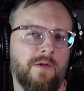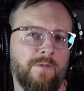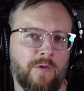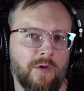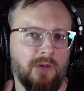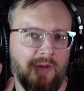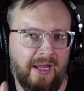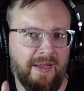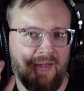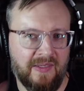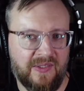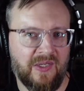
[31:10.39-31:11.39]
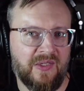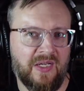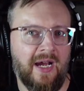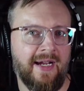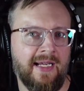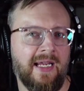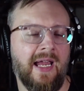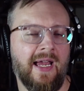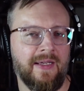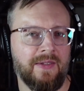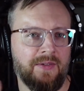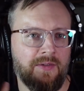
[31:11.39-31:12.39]
or this society
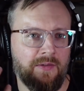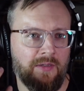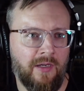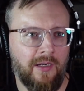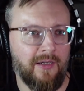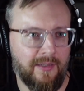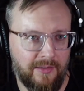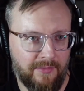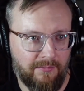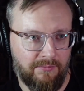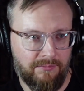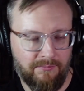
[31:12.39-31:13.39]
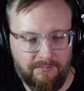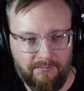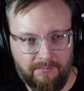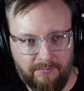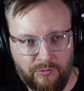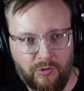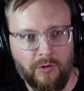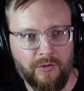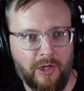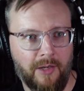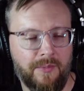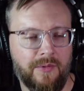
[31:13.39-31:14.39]
has grown
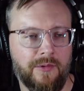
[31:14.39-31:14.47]
up.